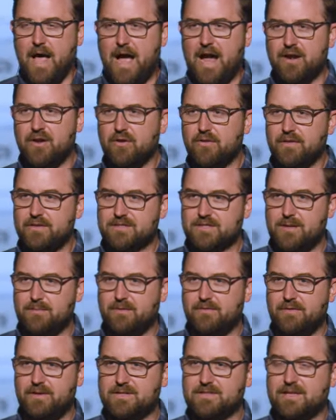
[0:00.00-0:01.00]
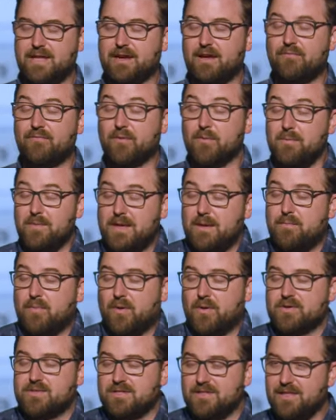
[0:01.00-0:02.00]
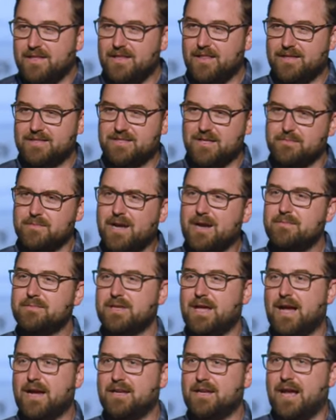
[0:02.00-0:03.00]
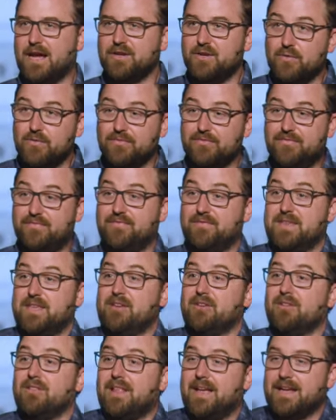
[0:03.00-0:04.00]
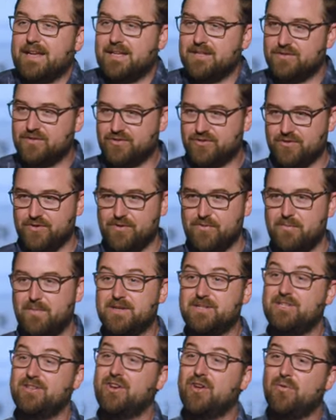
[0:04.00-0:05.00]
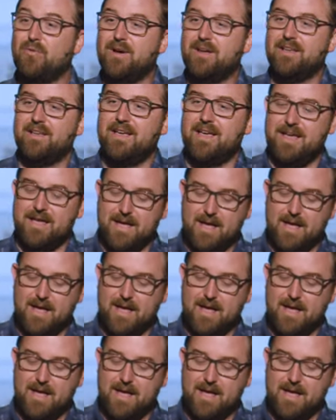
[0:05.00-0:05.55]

I know that some of us, like for me personally, like sometimes I, I don't feel like it's true, but you know what?